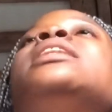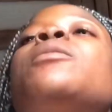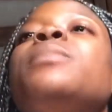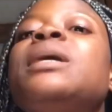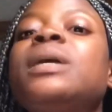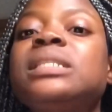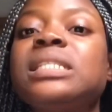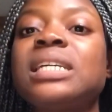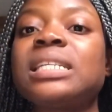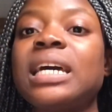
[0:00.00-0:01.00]
yeah, me and my
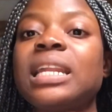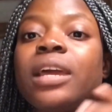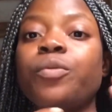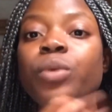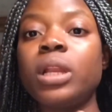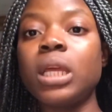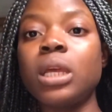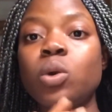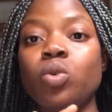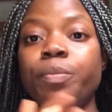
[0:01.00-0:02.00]
sisters had like really
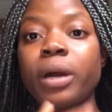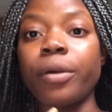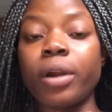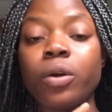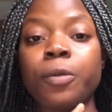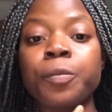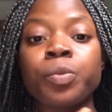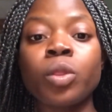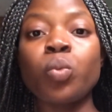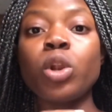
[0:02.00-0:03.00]
good background
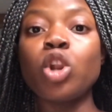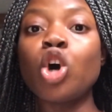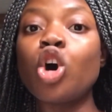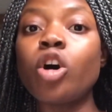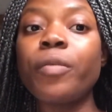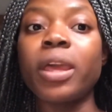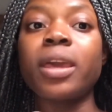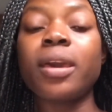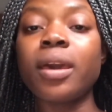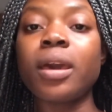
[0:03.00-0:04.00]
with love and
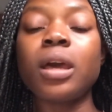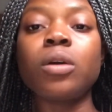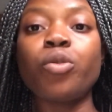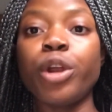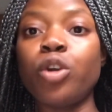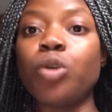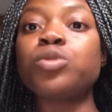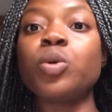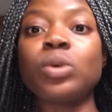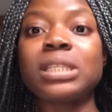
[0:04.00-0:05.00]
care growing up,
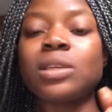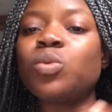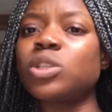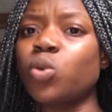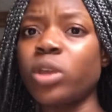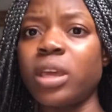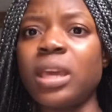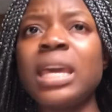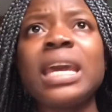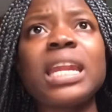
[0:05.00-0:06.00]
so it was
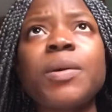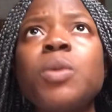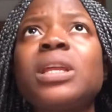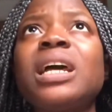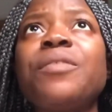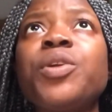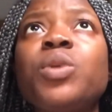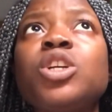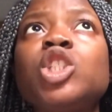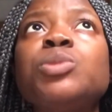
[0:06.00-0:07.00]
okay. And then when we started having
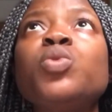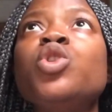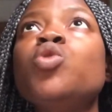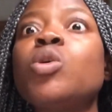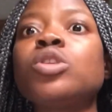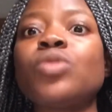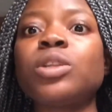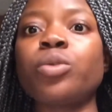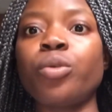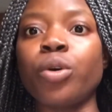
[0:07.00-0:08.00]
relationships, we knew what was
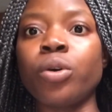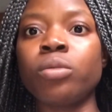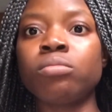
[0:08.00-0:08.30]
right or wrong,